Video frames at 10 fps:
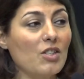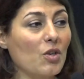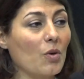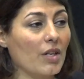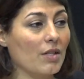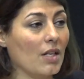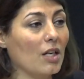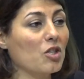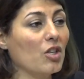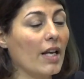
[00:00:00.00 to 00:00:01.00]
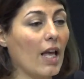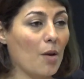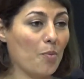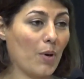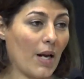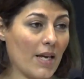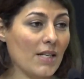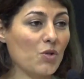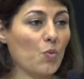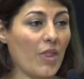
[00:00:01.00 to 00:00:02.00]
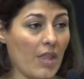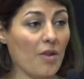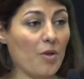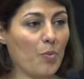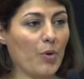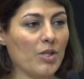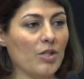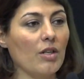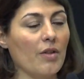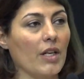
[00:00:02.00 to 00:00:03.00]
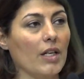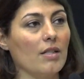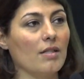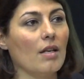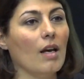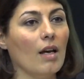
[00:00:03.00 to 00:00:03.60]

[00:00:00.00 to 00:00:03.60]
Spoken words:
So there's actually a place within the prison that is